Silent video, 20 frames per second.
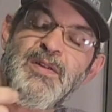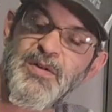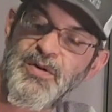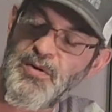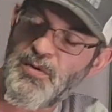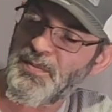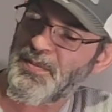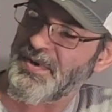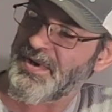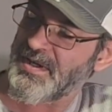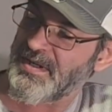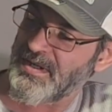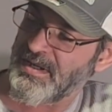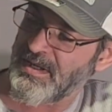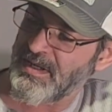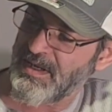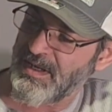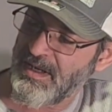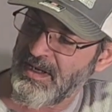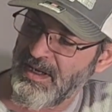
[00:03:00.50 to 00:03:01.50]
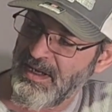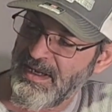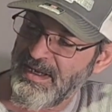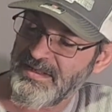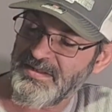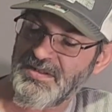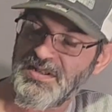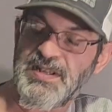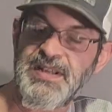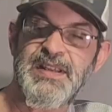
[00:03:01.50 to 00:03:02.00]
open.
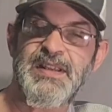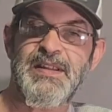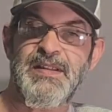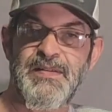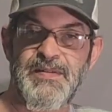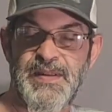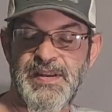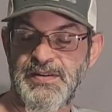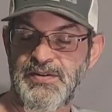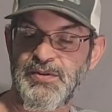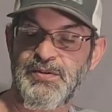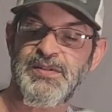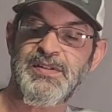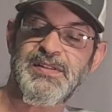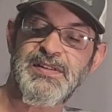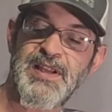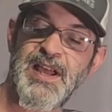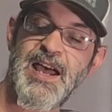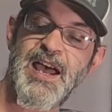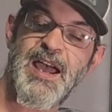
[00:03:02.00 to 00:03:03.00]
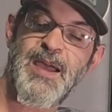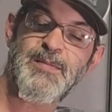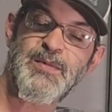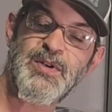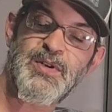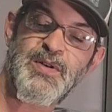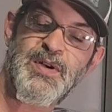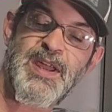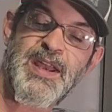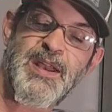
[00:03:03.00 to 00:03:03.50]
See, they took the time to
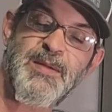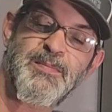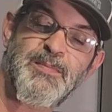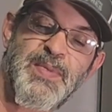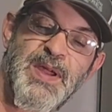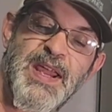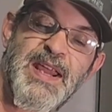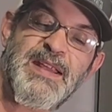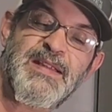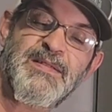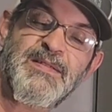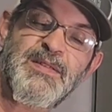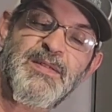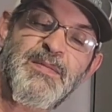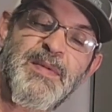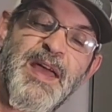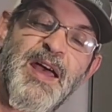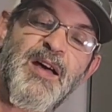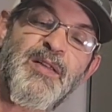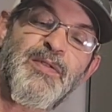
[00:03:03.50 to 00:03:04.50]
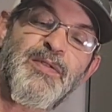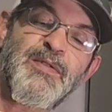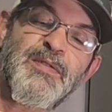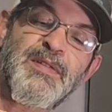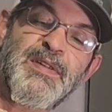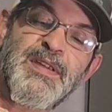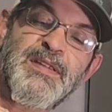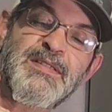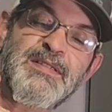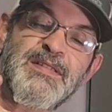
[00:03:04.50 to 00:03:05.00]
go ahead and paint the mouth
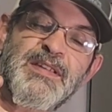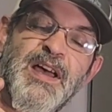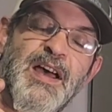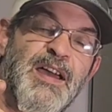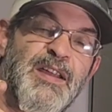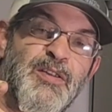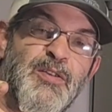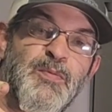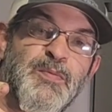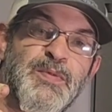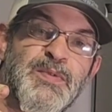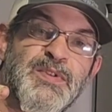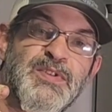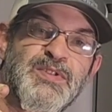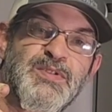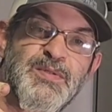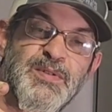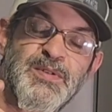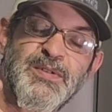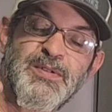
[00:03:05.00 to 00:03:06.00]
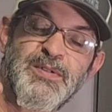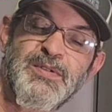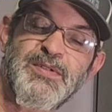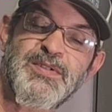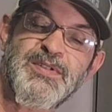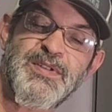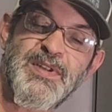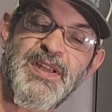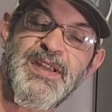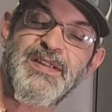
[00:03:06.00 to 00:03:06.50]
inside open so it
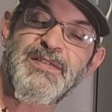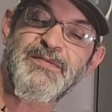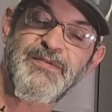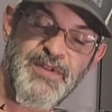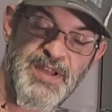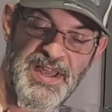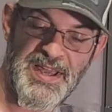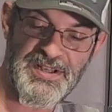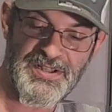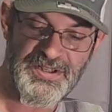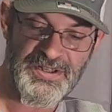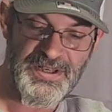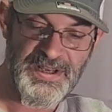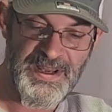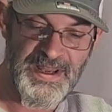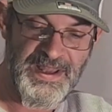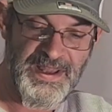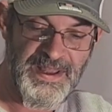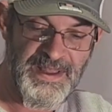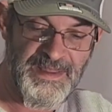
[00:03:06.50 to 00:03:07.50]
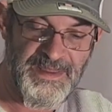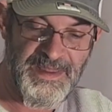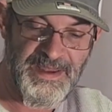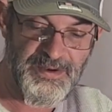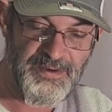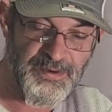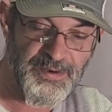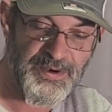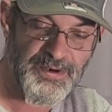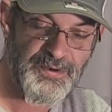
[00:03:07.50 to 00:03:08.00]
looks like flesh. They
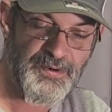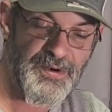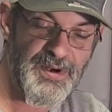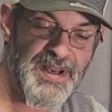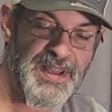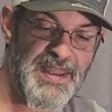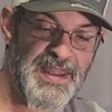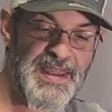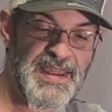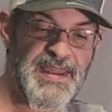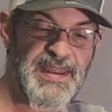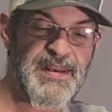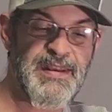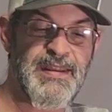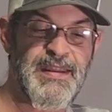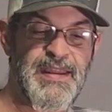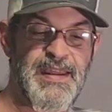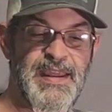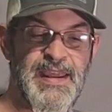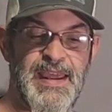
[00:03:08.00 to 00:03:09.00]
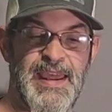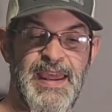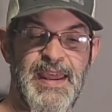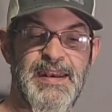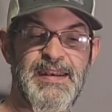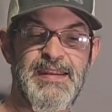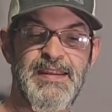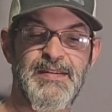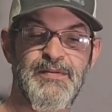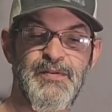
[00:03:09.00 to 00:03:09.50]
could have gone ahead
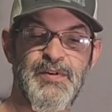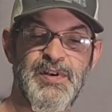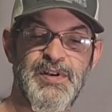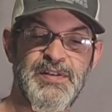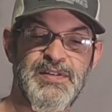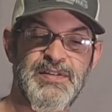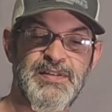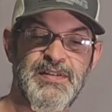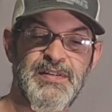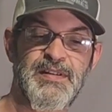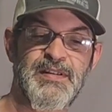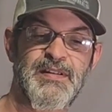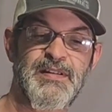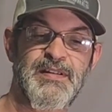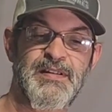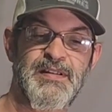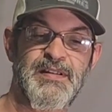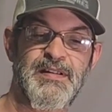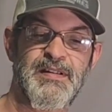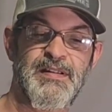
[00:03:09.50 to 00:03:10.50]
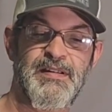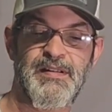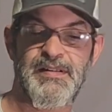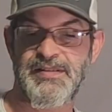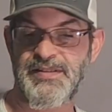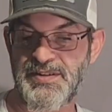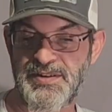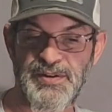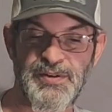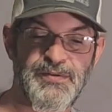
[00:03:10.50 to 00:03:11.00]
and given us a
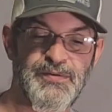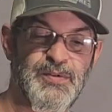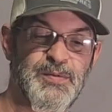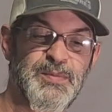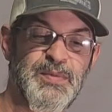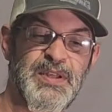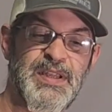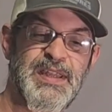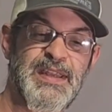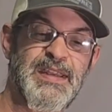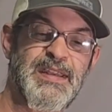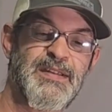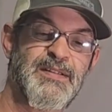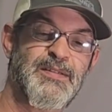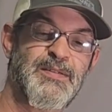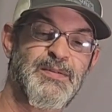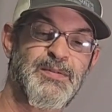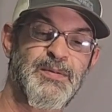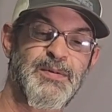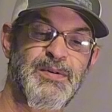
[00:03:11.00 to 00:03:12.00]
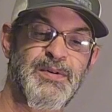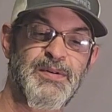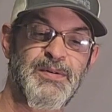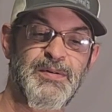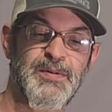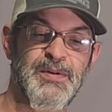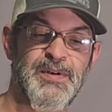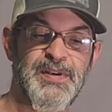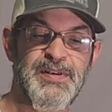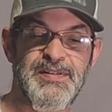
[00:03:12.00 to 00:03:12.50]
silver blade
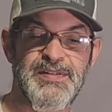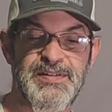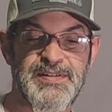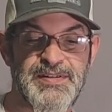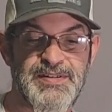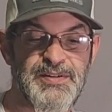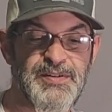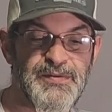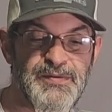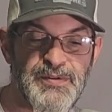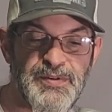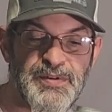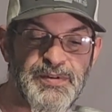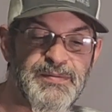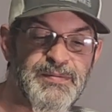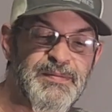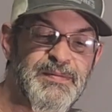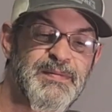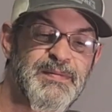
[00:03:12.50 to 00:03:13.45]
or a silver,